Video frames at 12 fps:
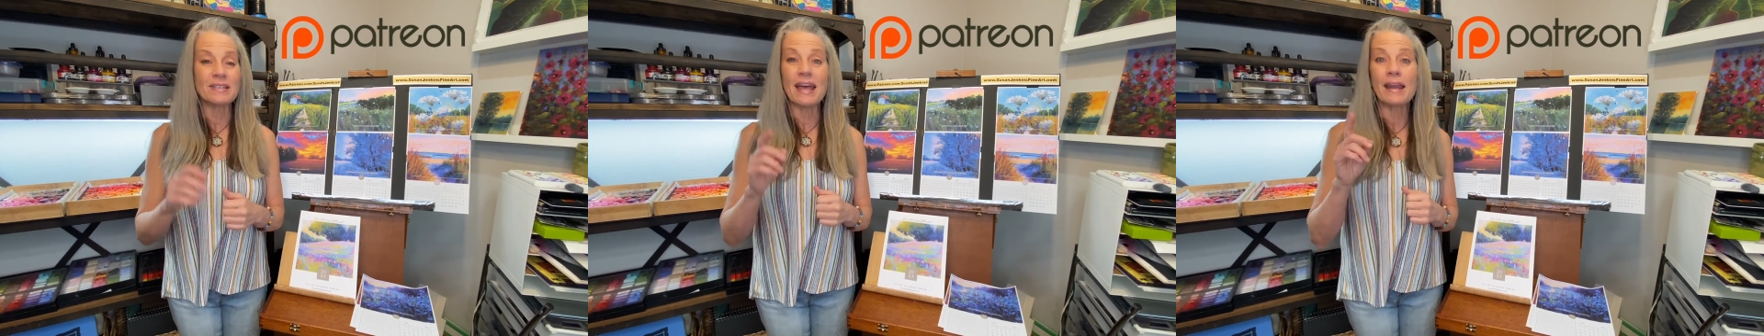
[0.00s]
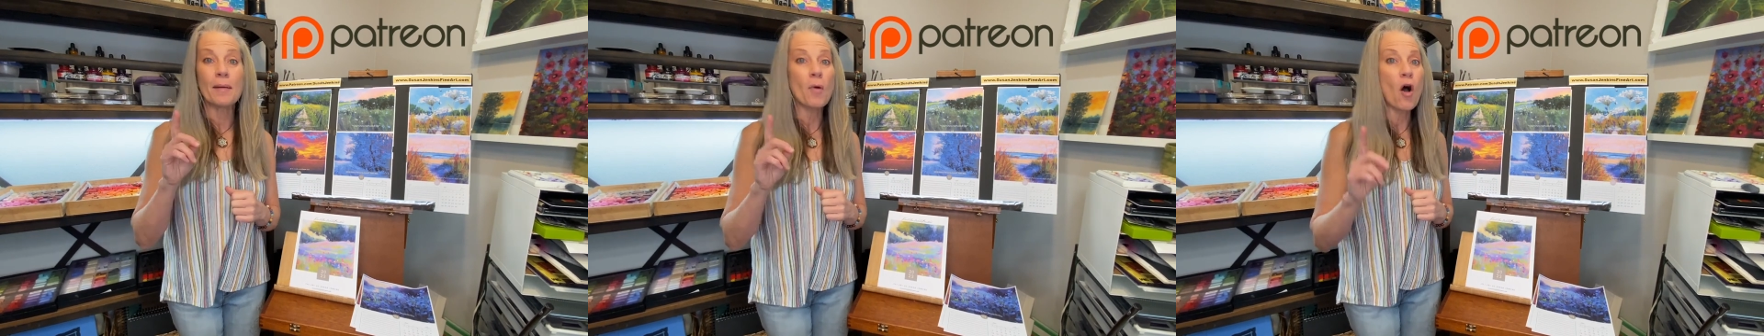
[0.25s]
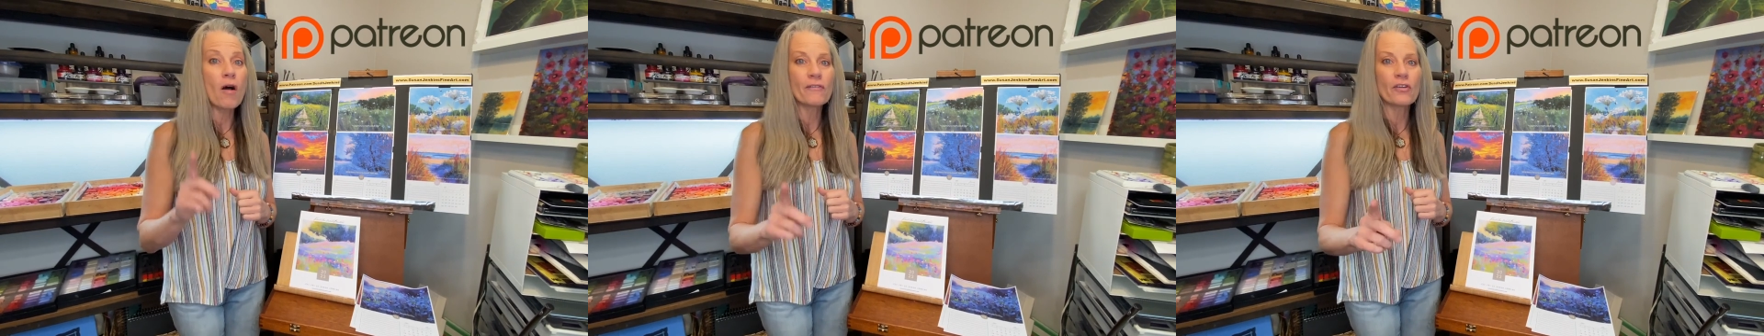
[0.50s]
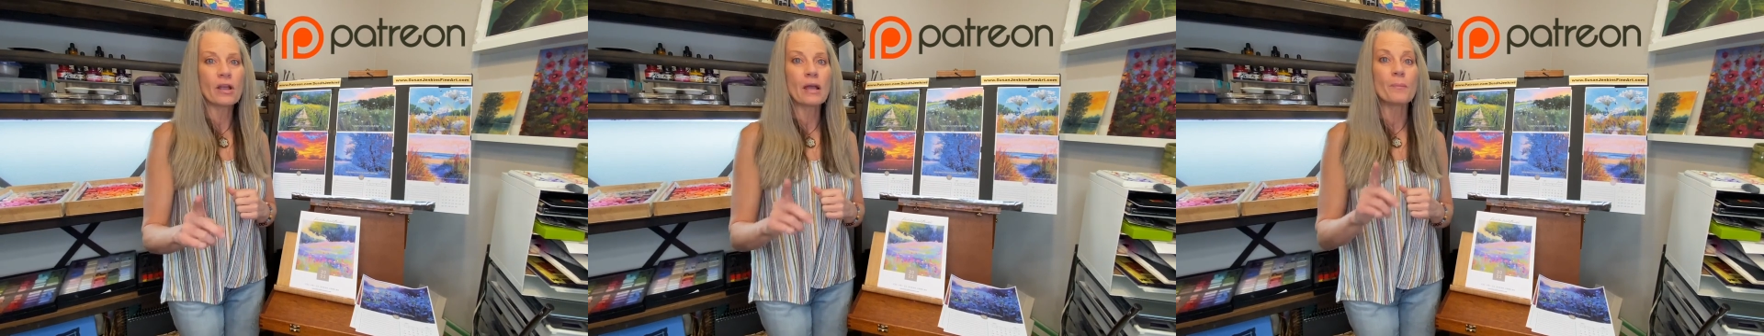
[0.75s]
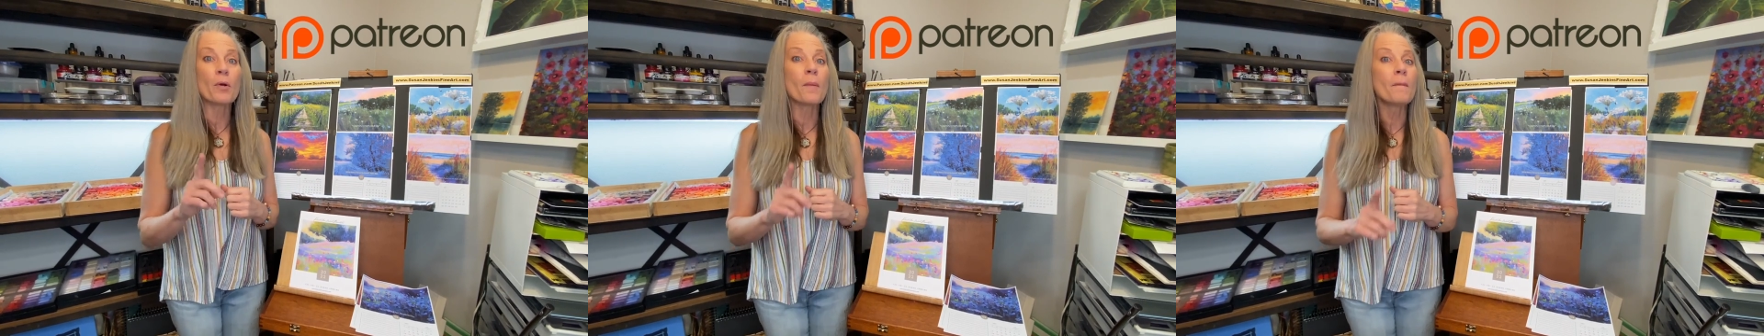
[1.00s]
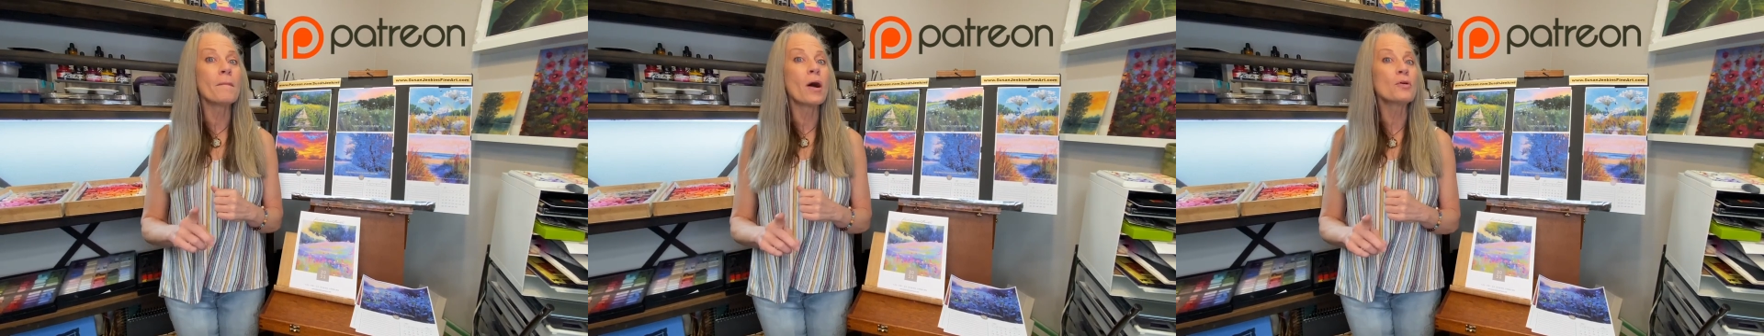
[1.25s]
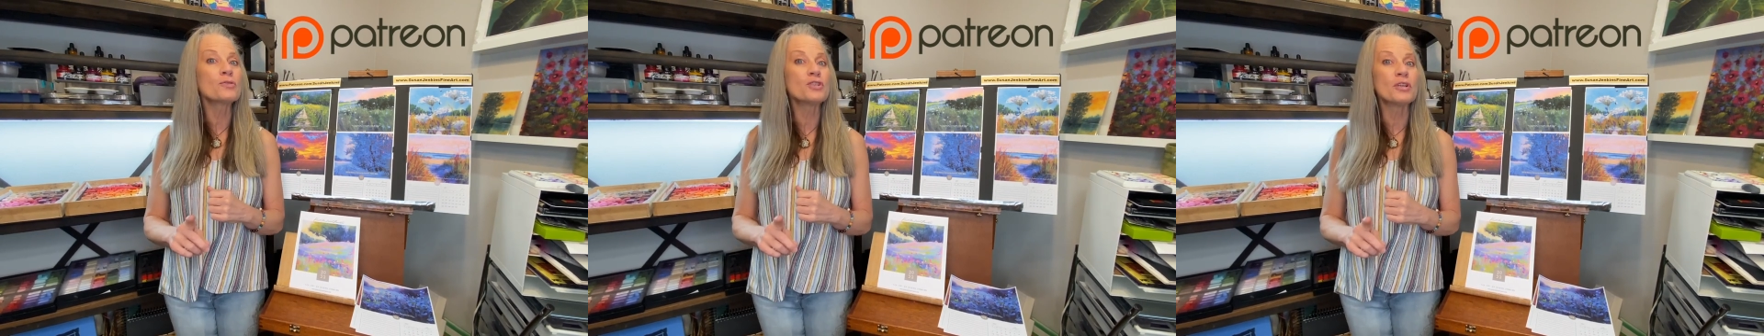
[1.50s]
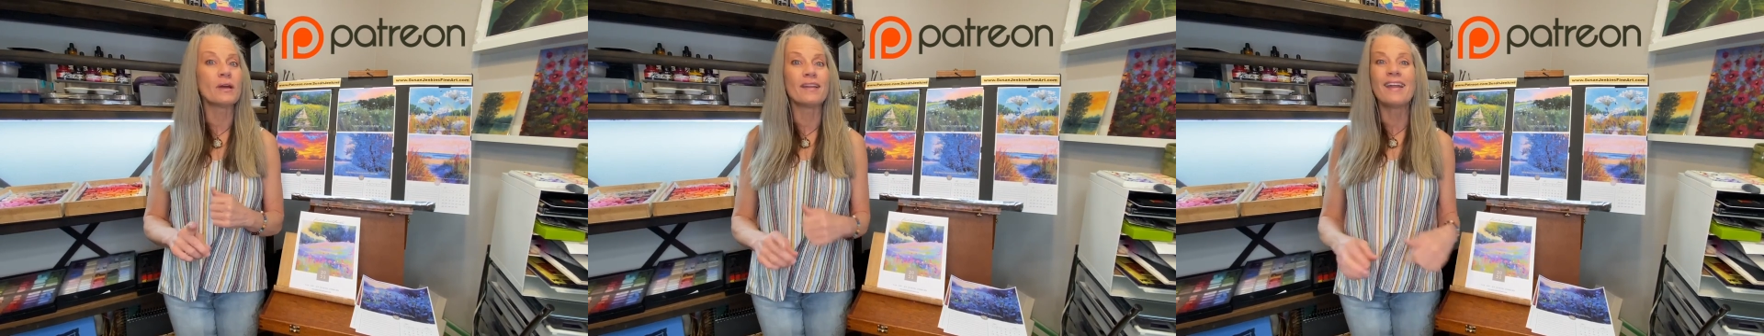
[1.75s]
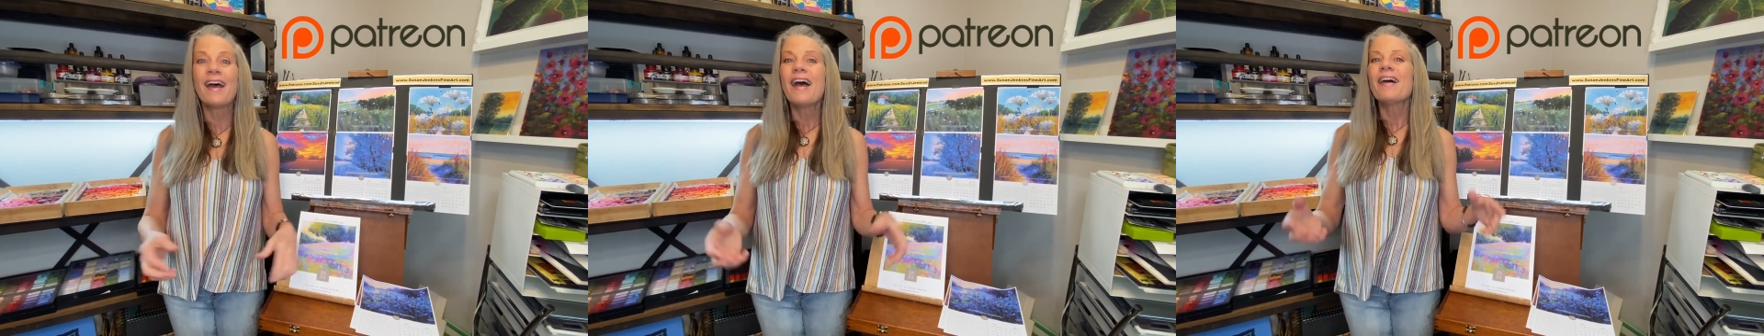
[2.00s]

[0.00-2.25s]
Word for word: and I'm offering a promotion